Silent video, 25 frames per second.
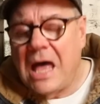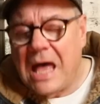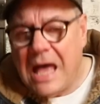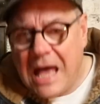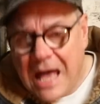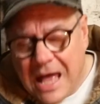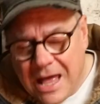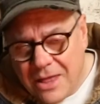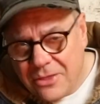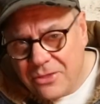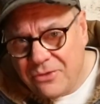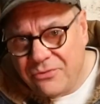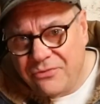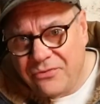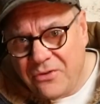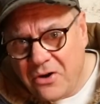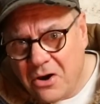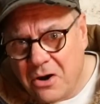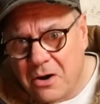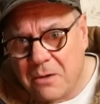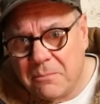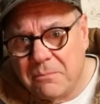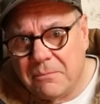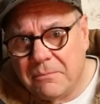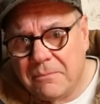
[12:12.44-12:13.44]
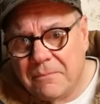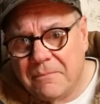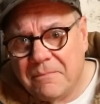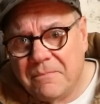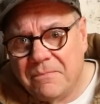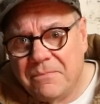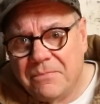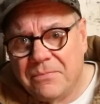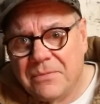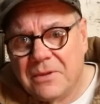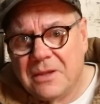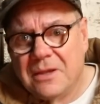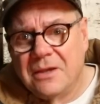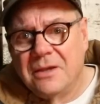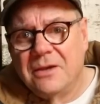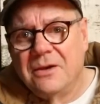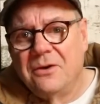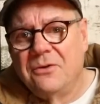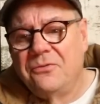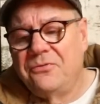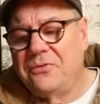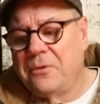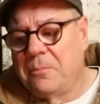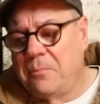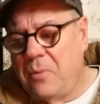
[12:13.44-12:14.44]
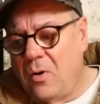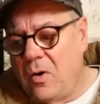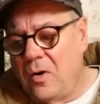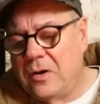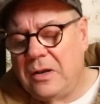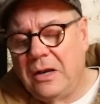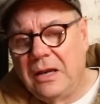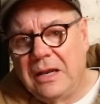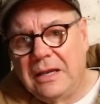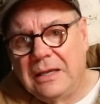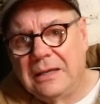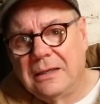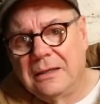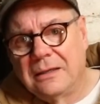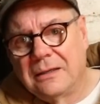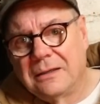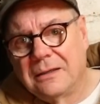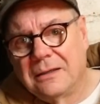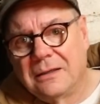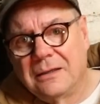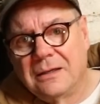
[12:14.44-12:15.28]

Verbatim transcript: at the farm for bottling,